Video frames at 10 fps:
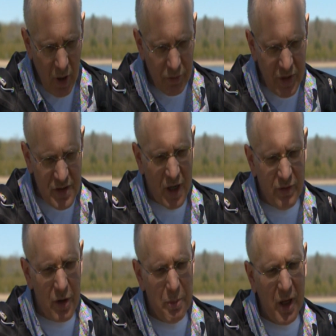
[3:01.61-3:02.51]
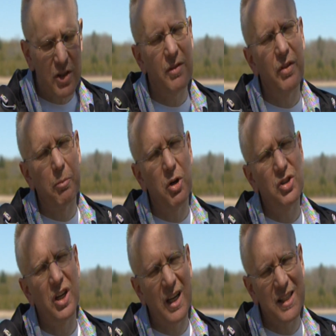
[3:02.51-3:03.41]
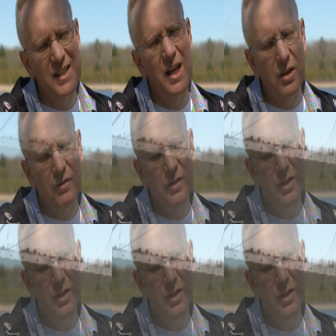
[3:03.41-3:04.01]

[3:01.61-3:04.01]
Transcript: of the time frame because of the project itself